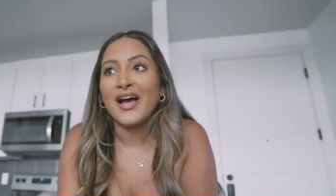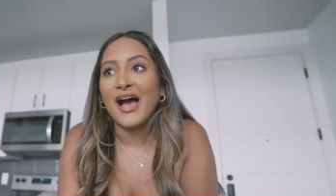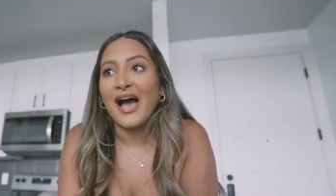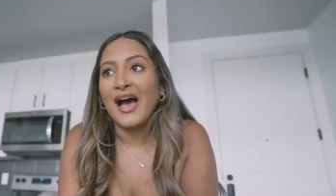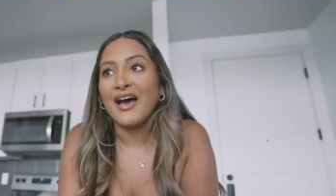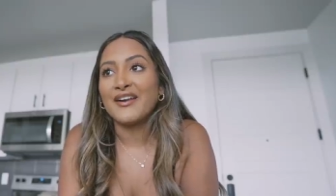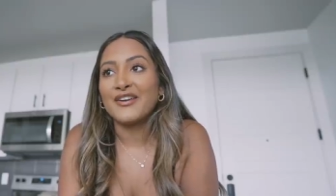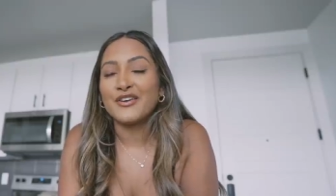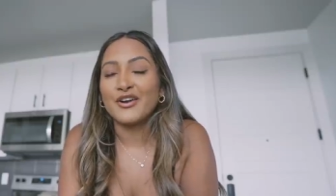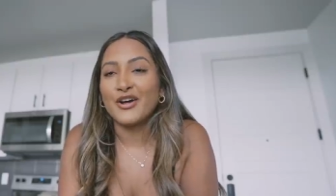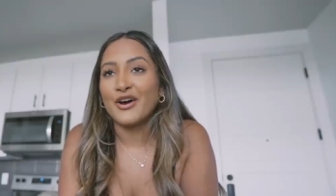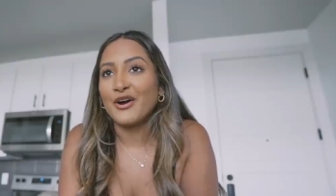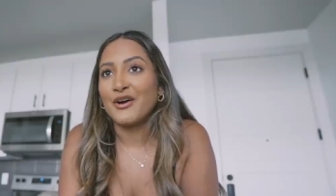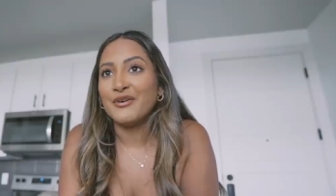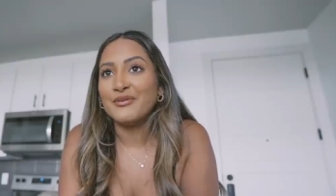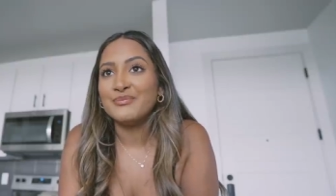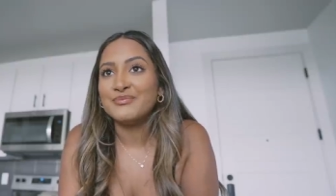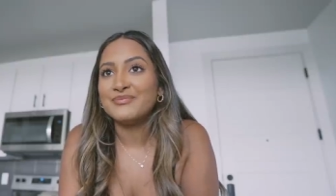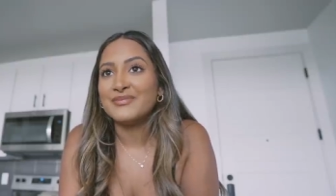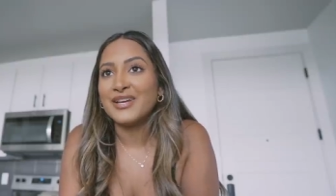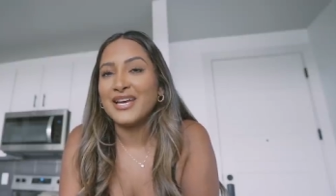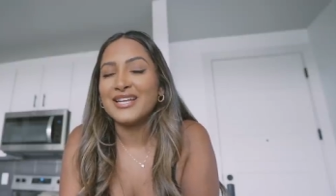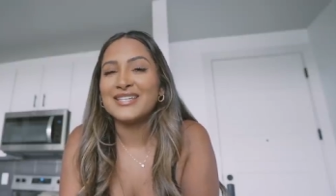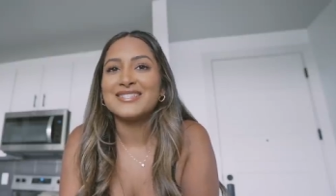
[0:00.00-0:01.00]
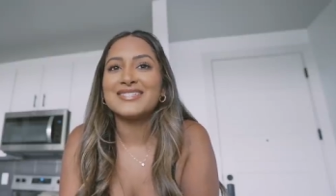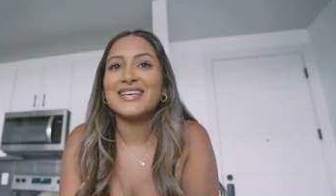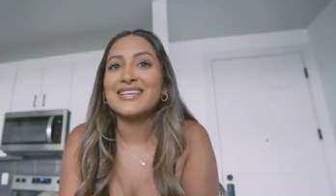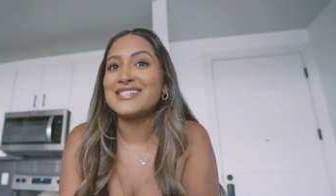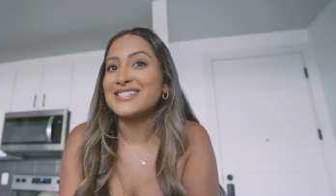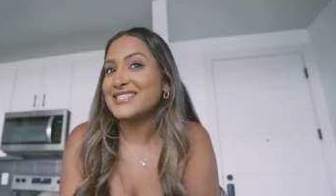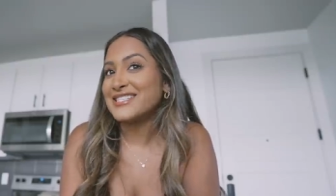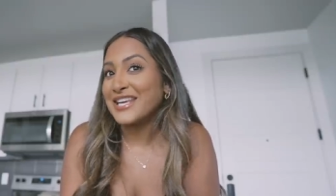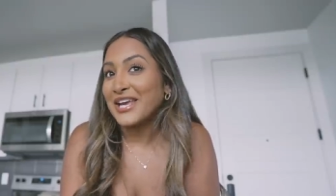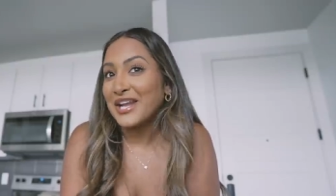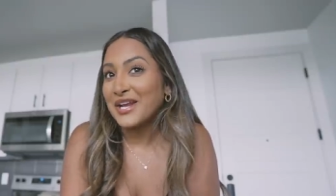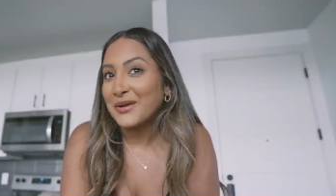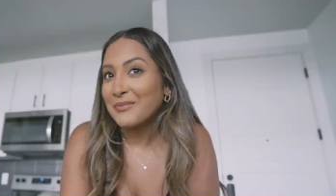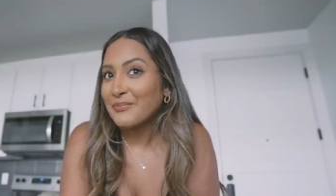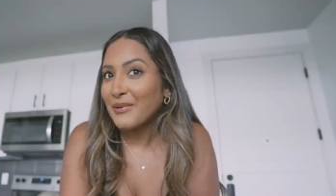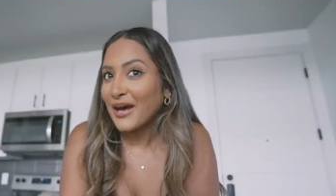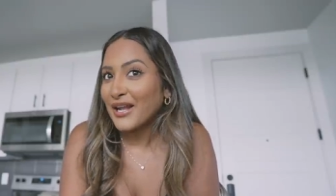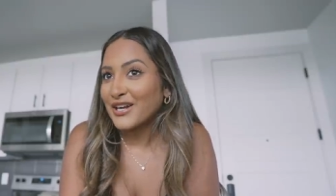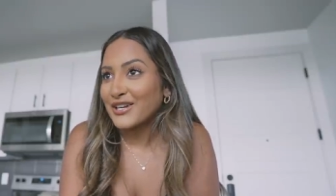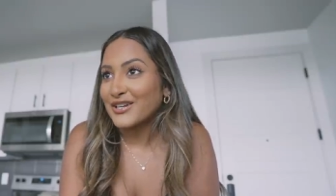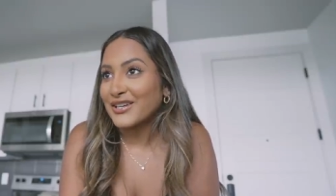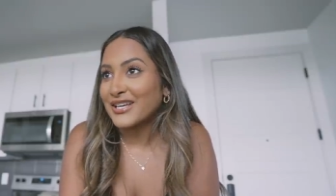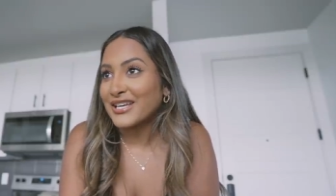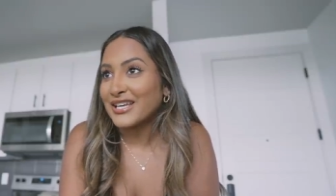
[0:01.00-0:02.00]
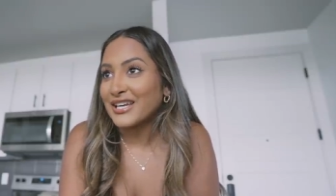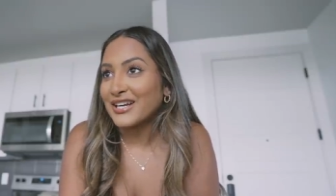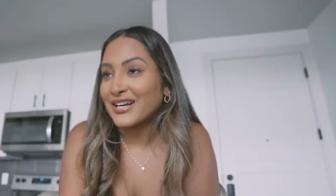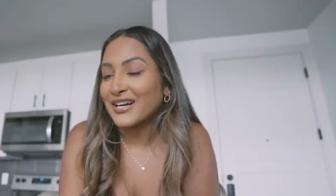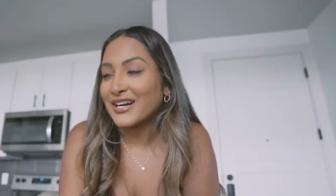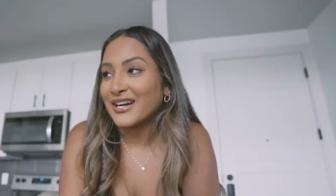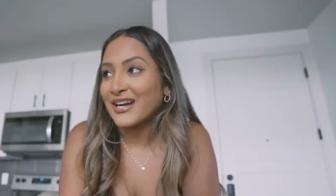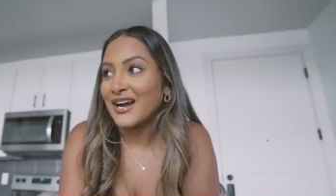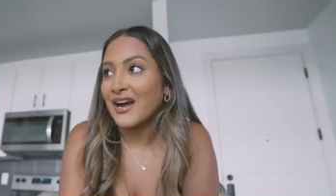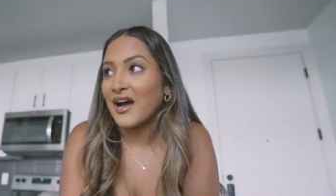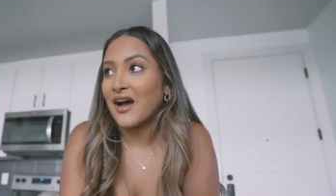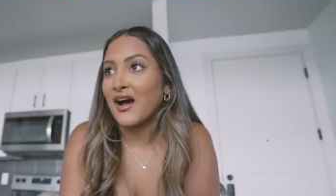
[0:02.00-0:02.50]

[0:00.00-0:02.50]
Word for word: I don't know. It's, it's getting better here.